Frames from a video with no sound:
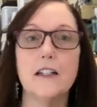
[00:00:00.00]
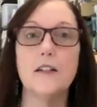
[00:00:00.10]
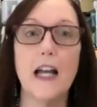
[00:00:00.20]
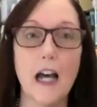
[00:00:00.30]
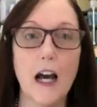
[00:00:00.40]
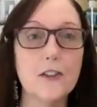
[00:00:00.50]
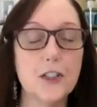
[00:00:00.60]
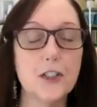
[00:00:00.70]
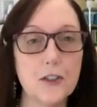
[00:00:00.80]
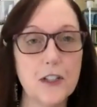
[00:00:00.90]
my other
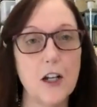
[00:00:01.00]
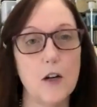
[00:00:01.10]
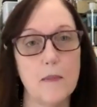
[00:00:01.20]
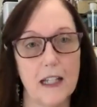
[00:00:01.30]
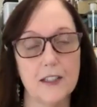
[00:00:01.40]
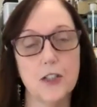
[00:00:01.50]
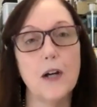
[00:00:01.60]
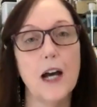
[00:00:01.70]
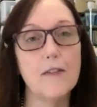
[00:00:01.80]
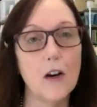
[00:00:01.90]
studio mates who
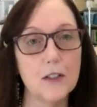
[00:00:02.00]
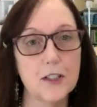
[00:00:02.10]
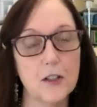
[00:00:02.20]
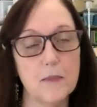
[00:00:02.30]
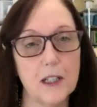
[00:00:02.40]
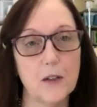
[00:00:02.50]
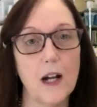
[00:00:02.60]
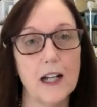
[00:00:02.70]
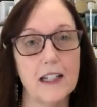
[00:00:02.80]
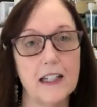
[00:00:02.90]
have also been
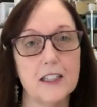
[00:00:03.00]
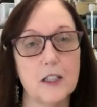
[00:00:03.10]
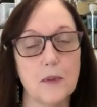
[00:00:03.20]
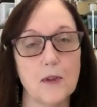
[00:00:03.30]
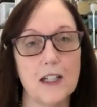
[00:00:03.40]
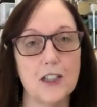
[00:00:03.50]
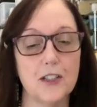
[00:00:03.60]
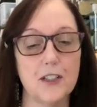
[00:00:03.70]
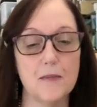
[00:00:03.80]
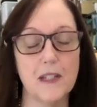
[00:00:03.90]
quite an
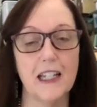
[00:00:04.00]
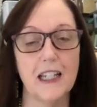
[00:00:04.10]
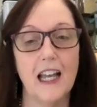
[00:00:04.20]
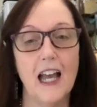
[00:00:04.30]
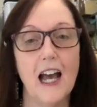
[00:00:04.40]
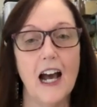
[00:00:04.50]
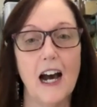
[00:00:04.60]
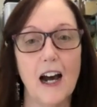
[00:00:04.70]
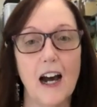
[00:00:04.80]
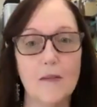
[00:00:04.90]
inspiration to me
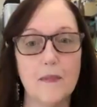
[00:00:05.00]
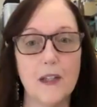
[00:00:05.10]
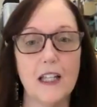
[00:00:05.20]
um,